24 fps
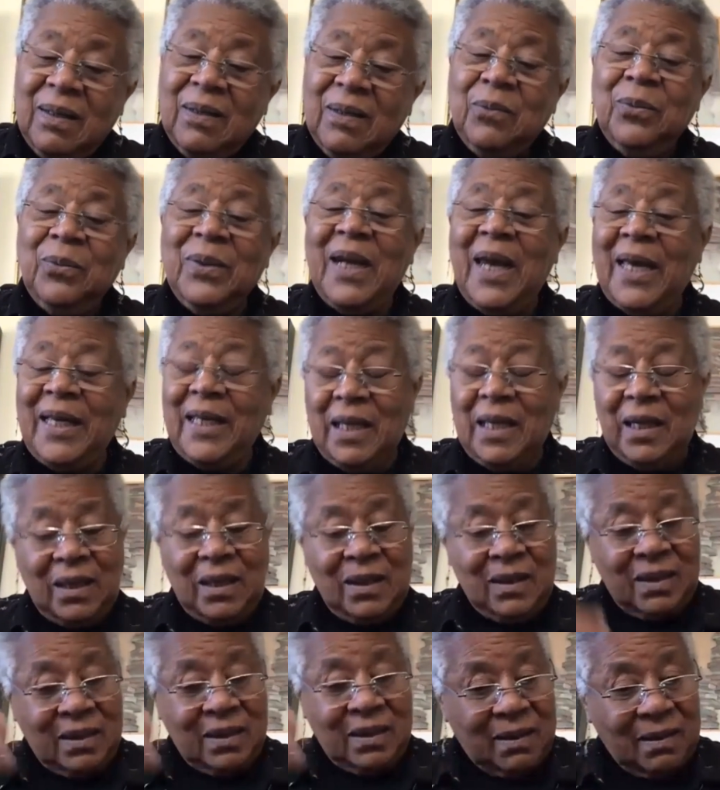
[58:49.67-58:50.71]
when I
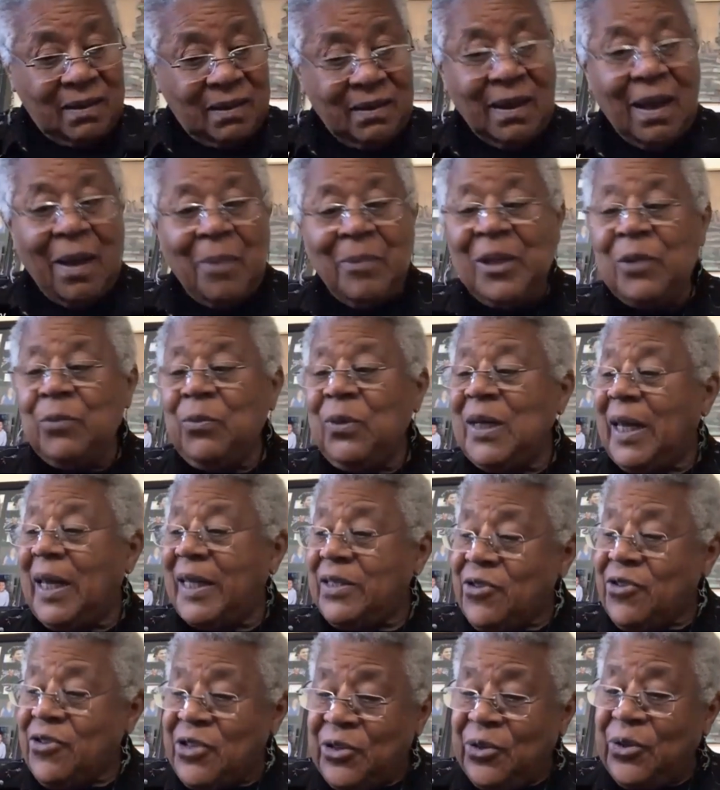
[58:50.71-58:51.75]
I mean when I
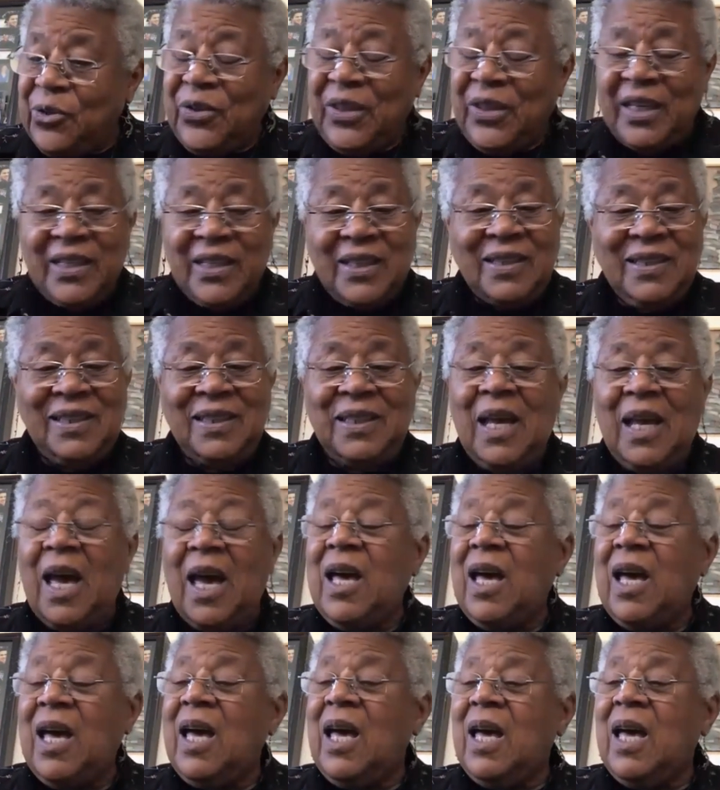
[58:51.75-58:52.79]
do this,
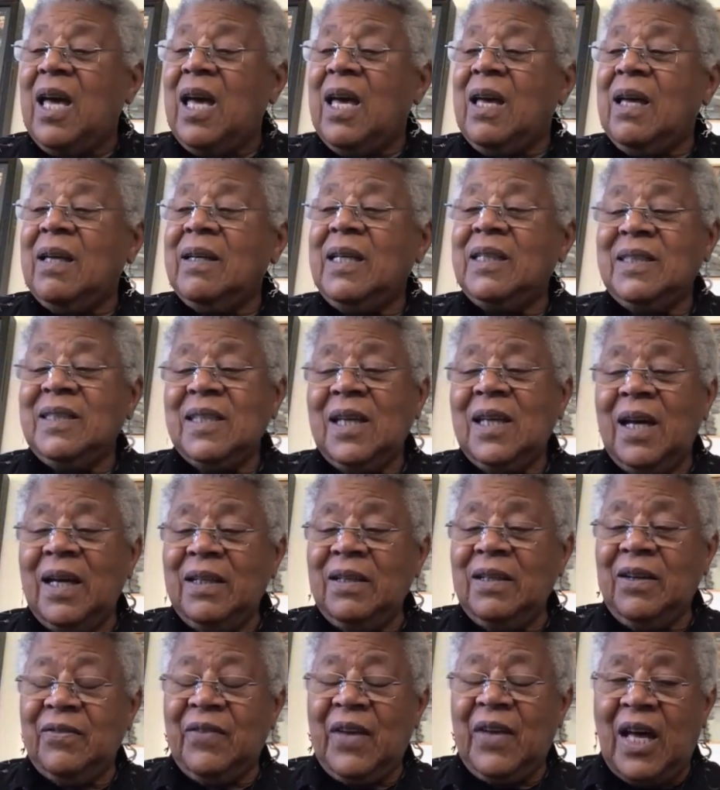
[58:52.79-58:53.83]
it's
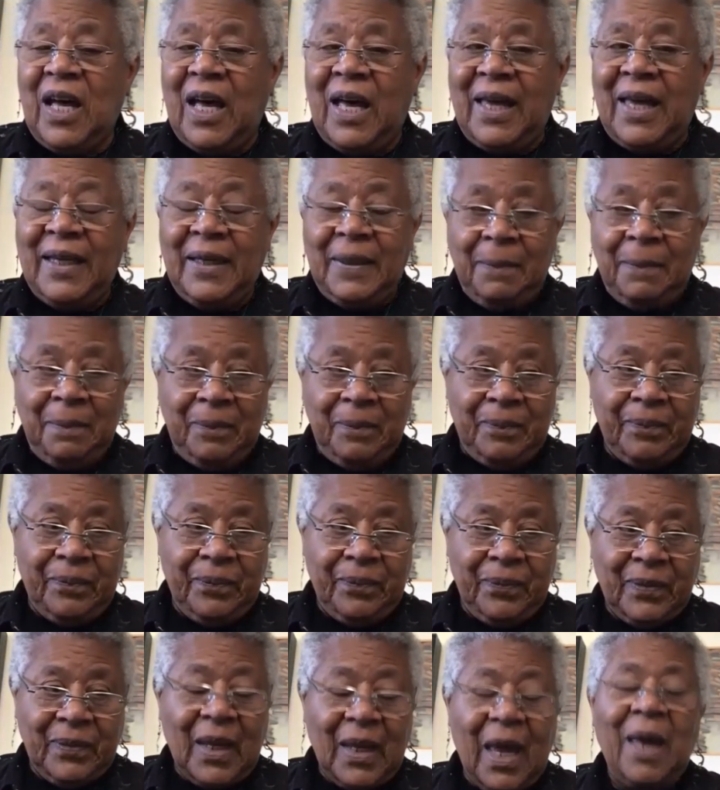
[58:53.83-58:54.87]
kind of I.
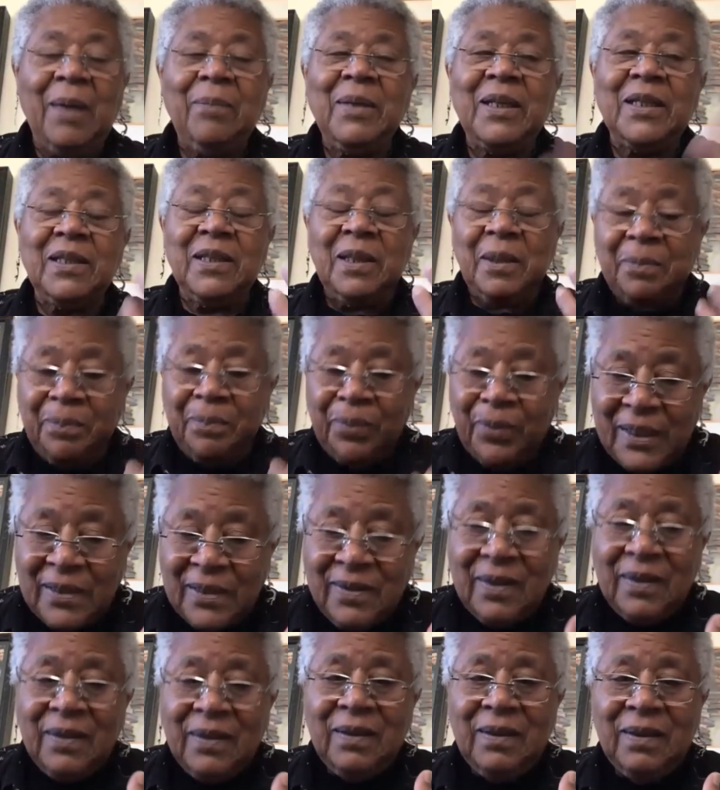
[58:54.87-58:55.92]
I'm in the
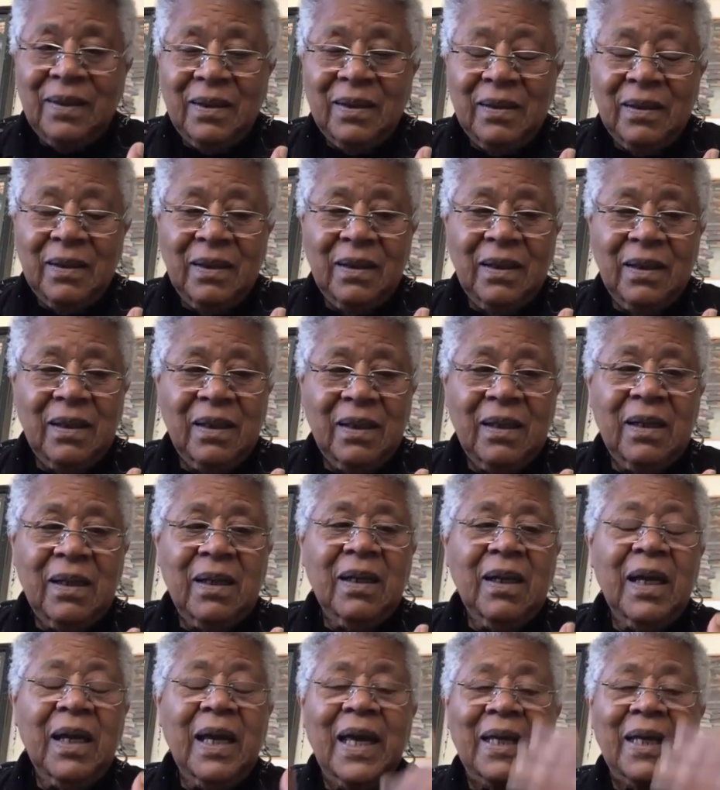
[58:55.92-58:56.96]
present
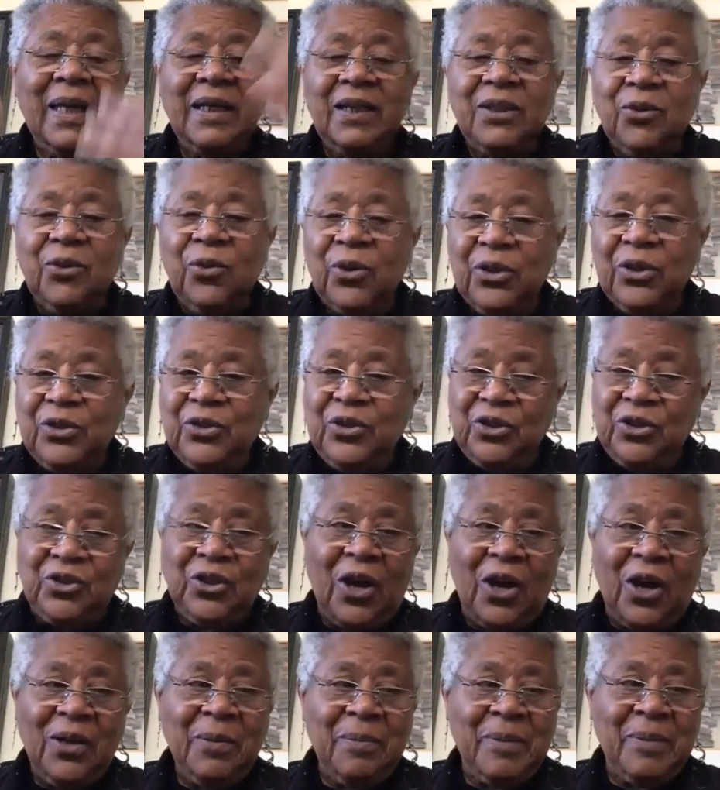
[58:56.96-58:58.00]
and in order to
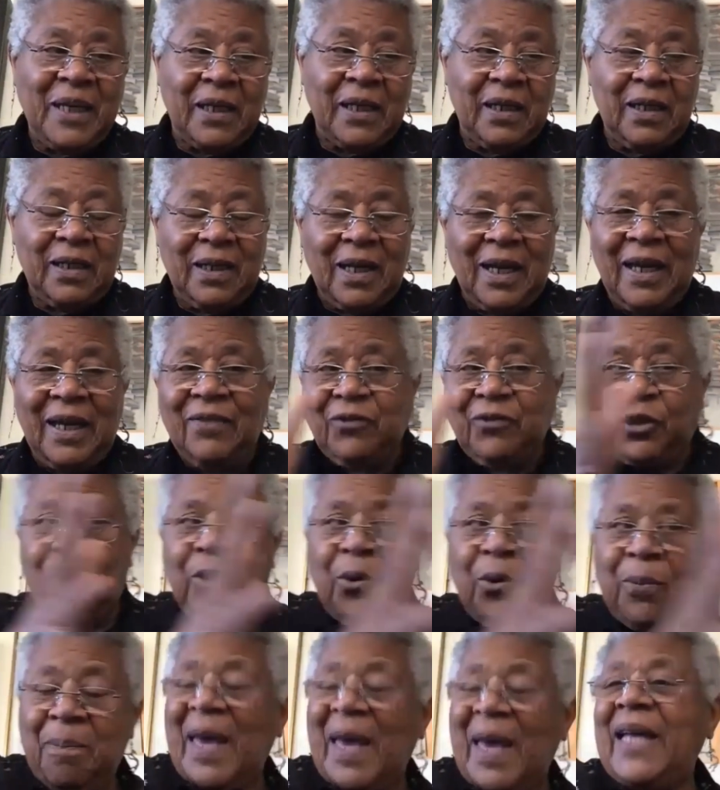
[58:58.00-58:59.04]
talk about it, I have to
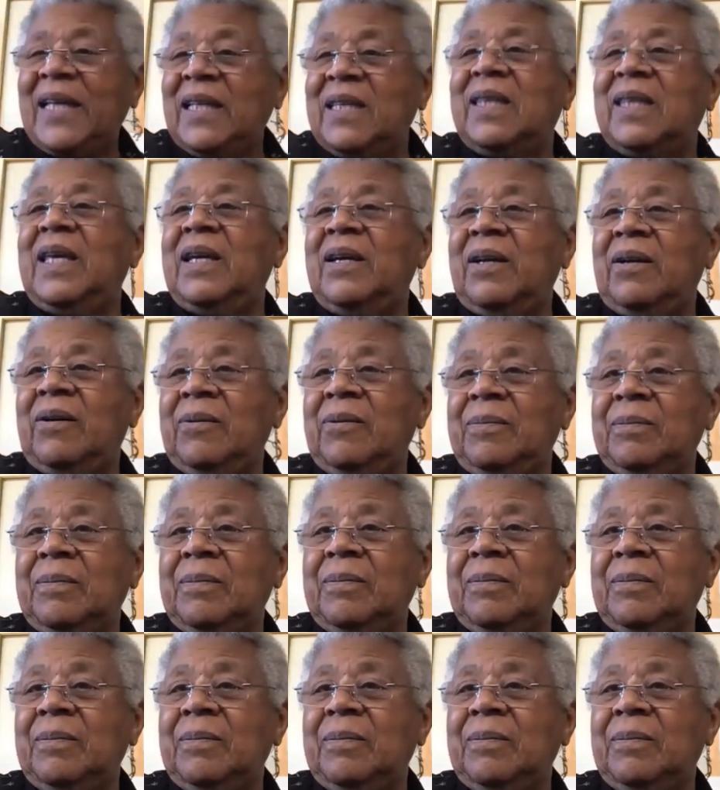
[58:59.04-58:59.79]
go back there.